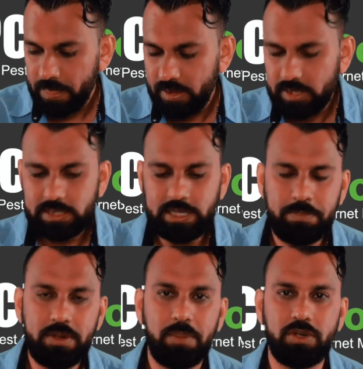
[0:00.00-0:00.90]
Tip
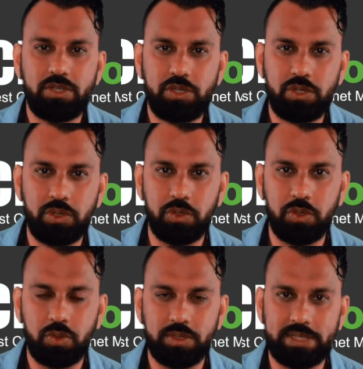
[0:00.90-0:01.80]
number 2
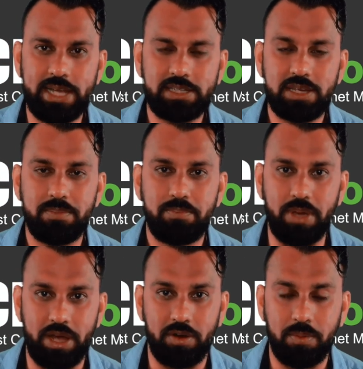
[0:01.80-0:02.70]
is actually
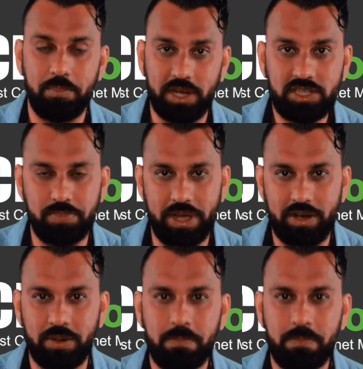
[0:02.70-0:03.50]
better, much better,